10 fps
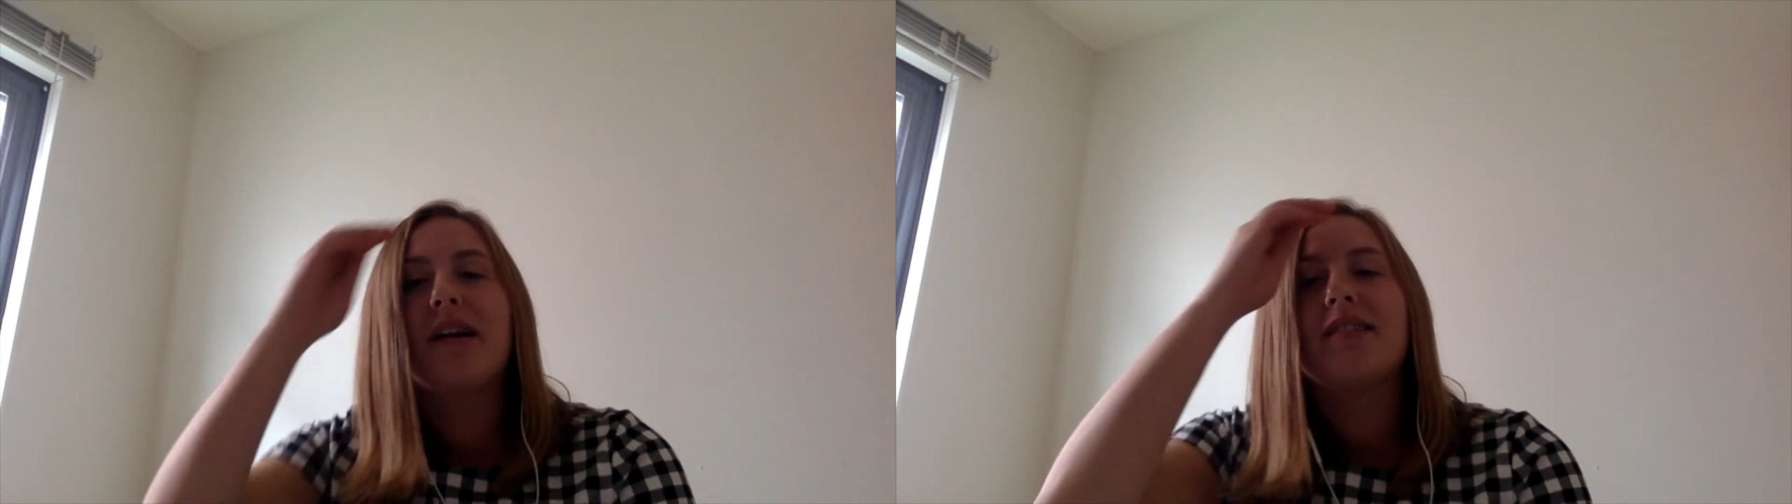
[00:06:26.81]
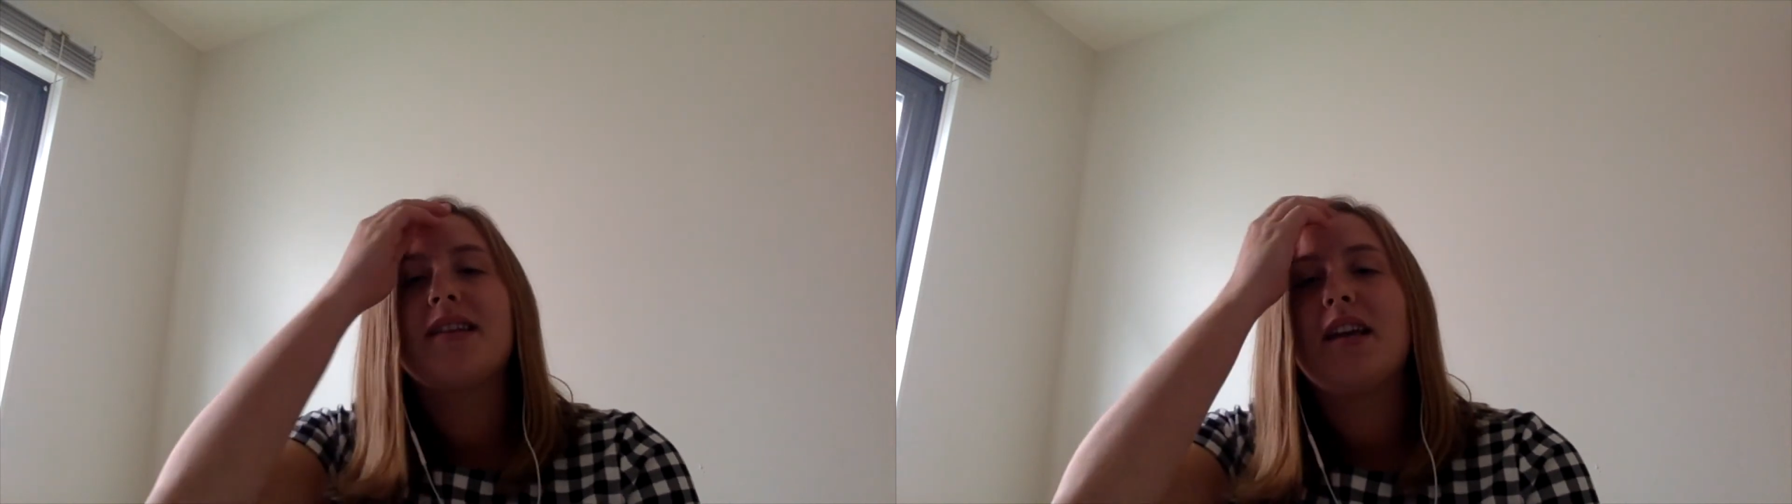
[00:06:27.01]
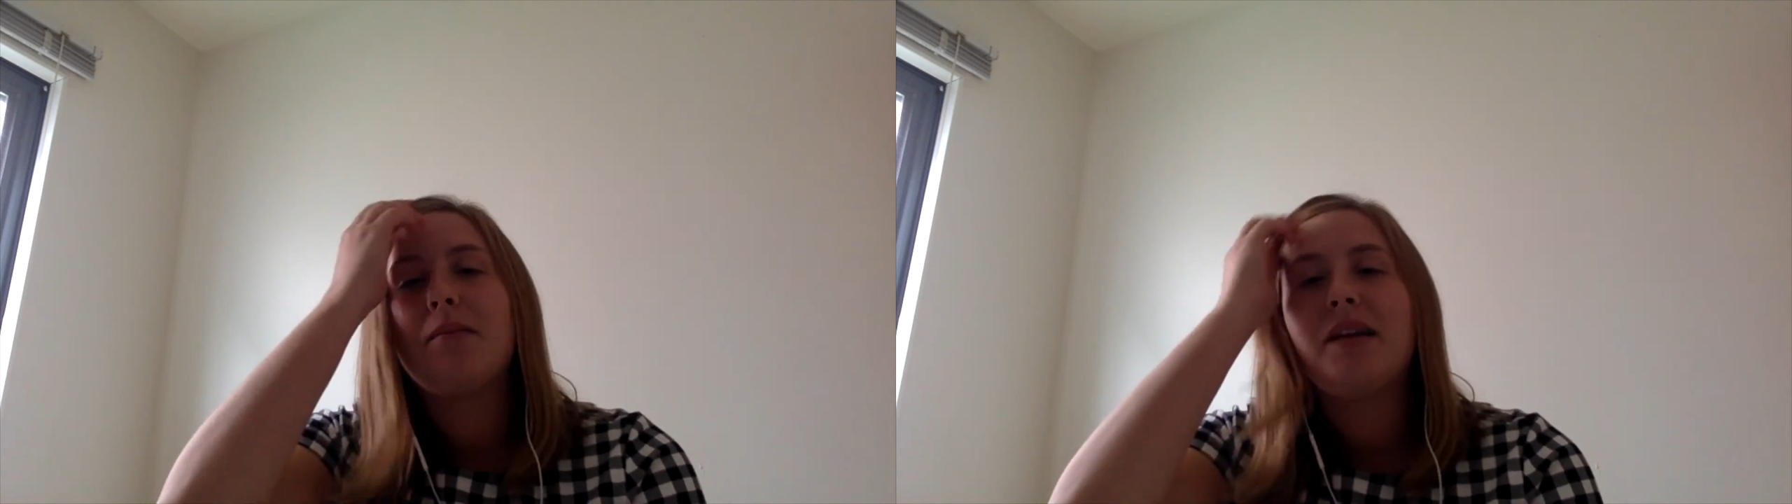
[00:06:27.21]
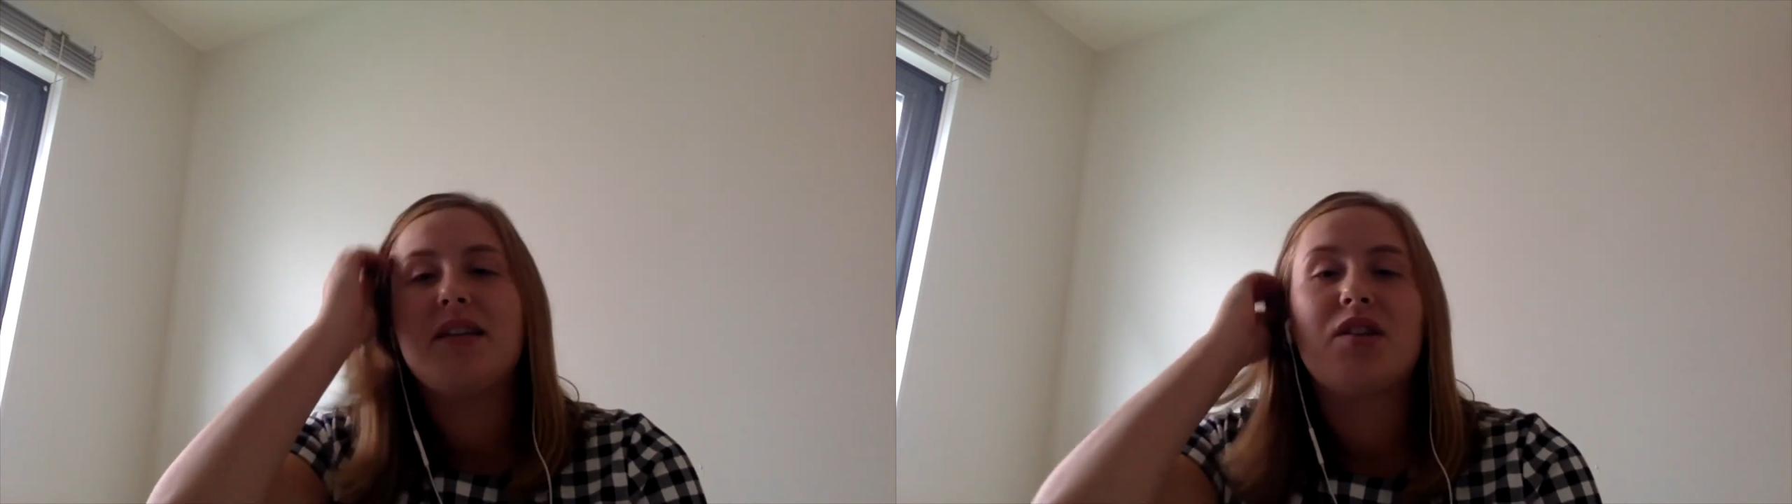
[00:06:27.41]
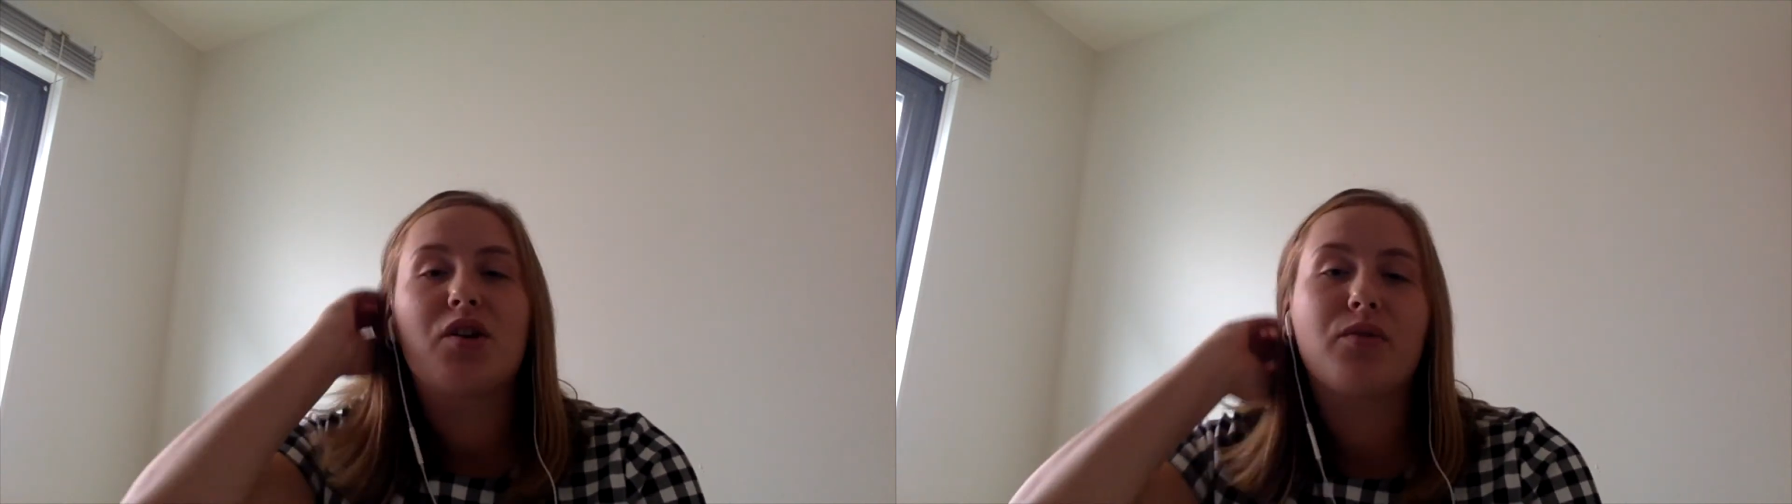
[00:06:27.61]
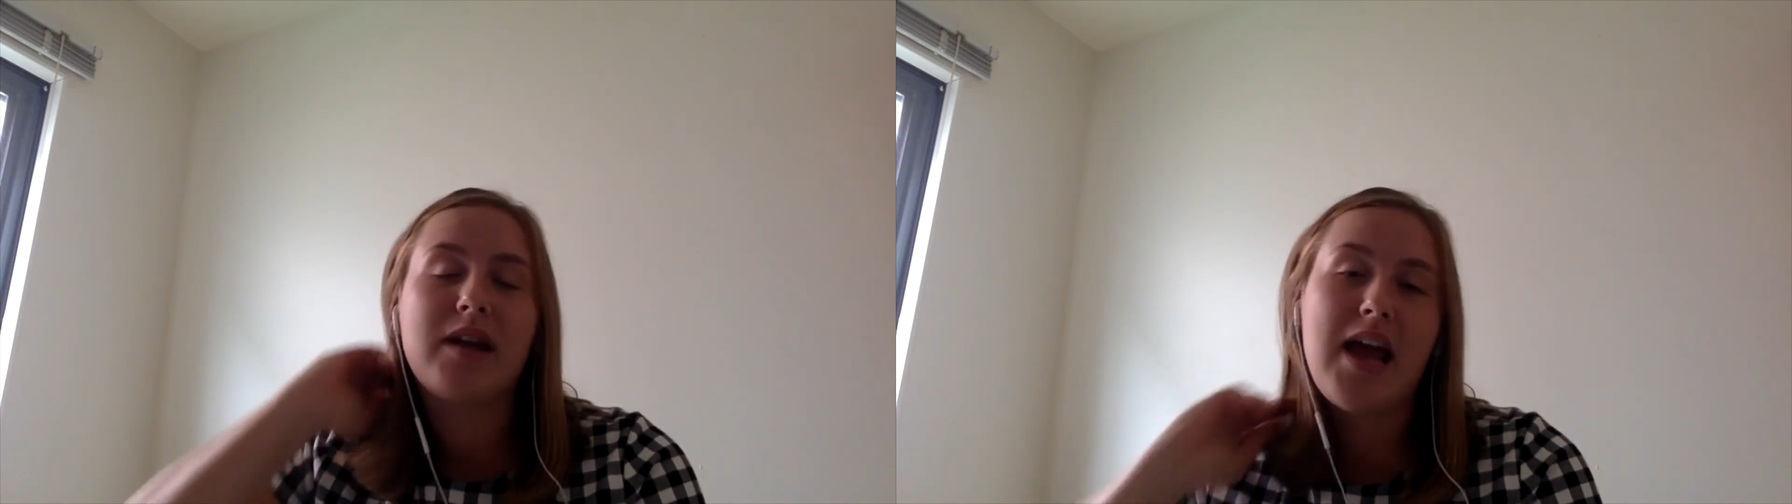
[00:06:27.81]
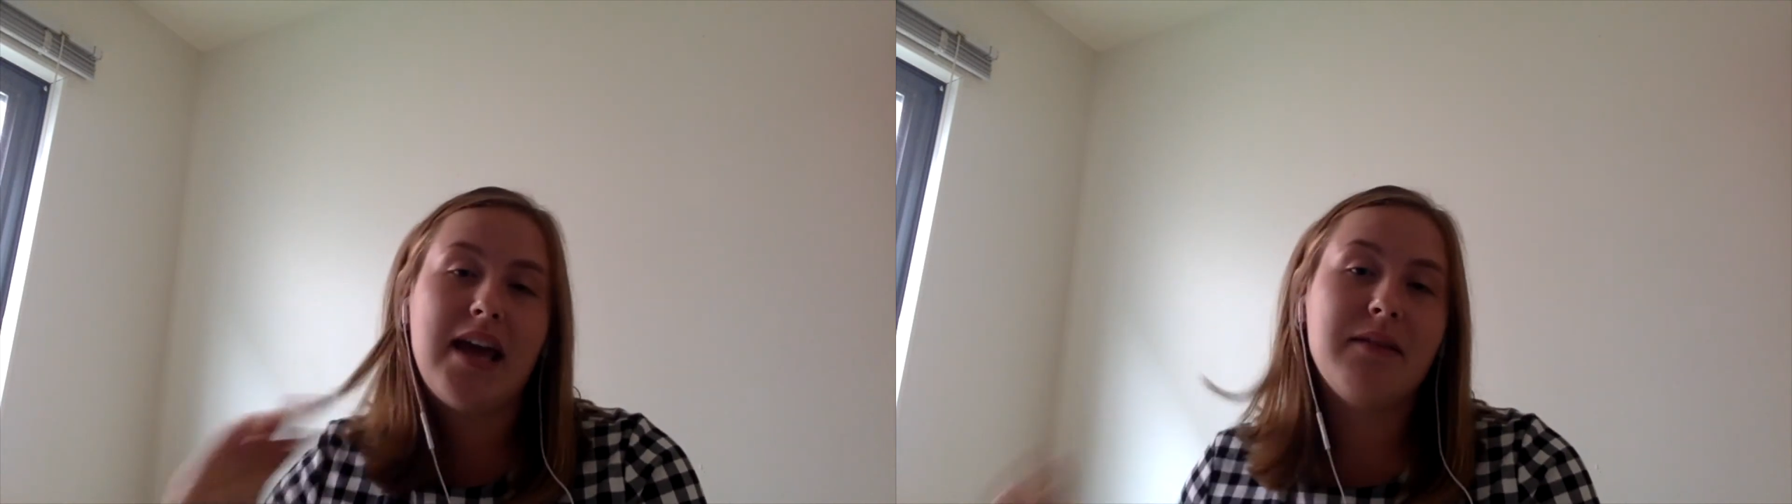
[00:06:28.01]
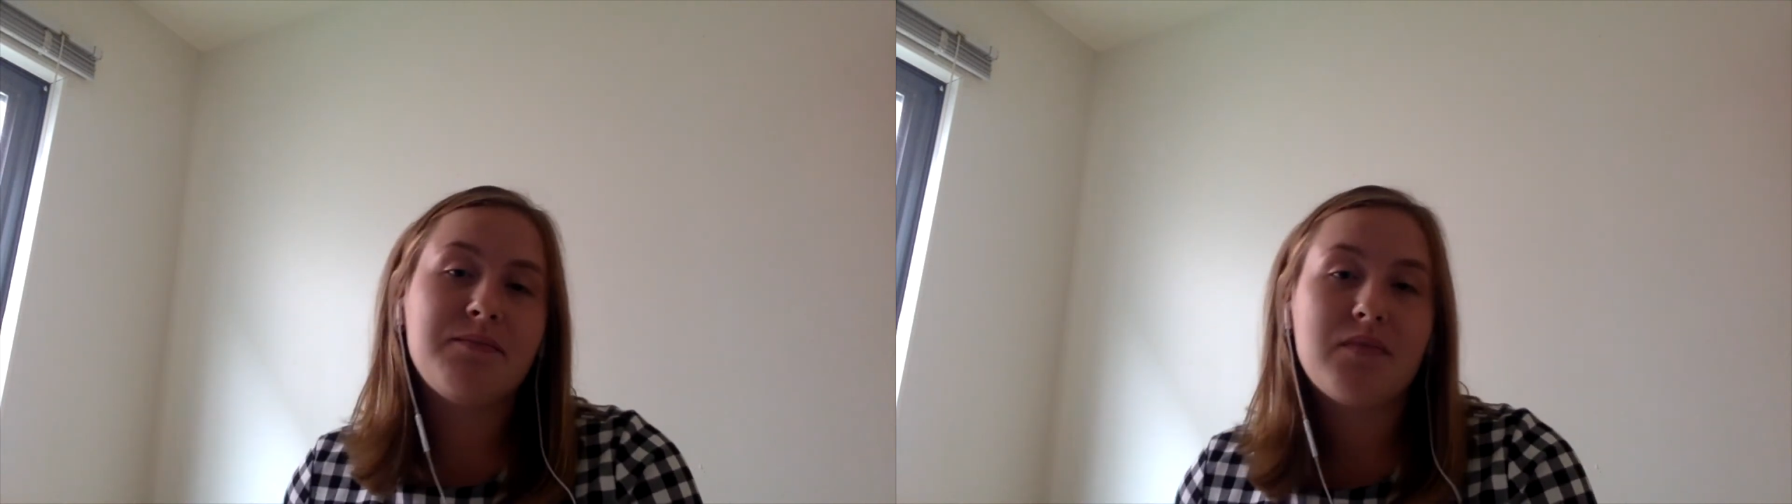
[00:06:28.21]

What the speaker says: is going to be to create